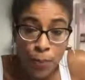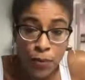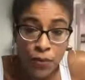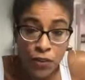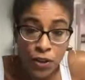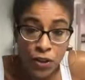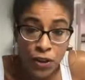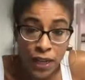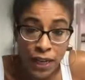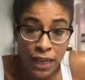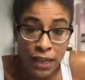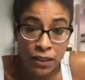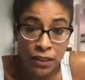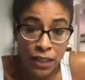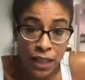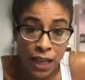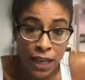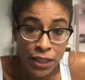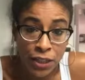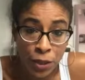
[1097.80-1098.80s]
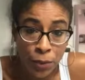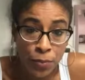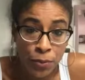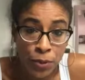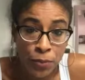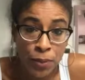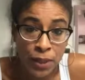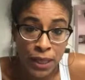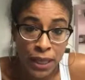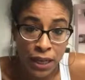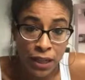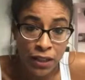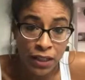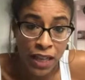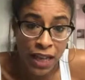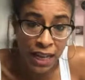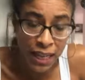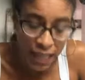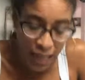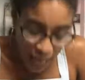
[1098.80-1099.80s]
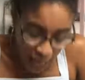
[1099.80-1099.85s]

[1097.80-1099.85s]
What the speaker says: of your hairline, your pubic hairline,